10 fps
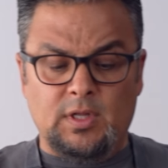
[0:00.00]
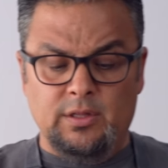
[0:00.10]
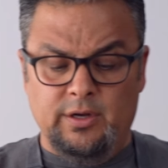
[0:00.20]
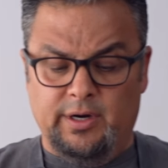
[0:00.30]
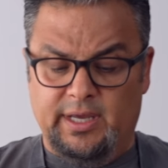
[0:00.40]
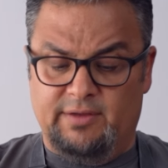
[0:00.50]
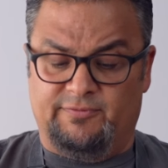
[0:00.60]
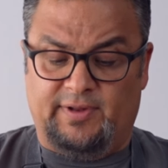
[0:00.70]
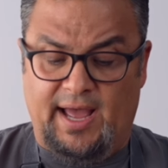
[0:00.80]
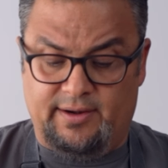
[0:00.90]
they're gonna get
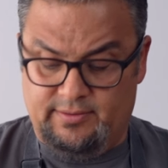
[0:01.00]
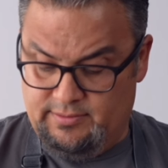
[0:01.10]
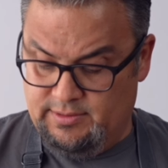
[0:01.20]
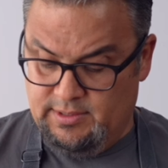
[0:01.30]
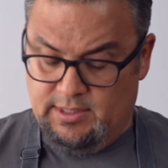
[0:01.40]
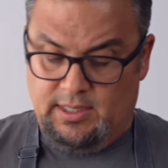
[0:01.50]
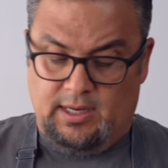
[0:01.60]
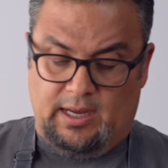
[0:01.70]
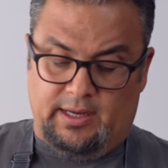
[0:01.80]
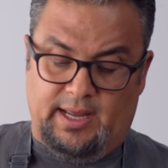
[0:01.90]
flat.
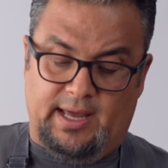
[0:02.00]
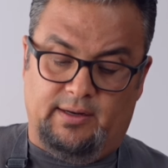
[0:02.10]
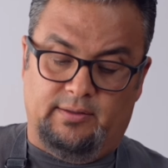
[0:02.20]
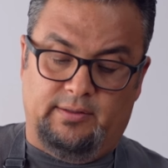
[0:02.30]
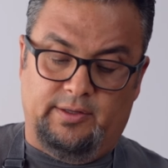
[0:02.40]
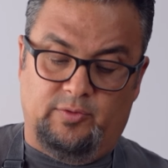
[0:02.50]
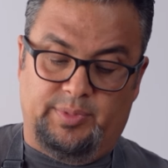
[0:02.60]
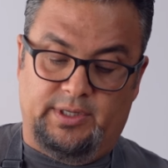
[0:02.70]
I'm gonna add a little bit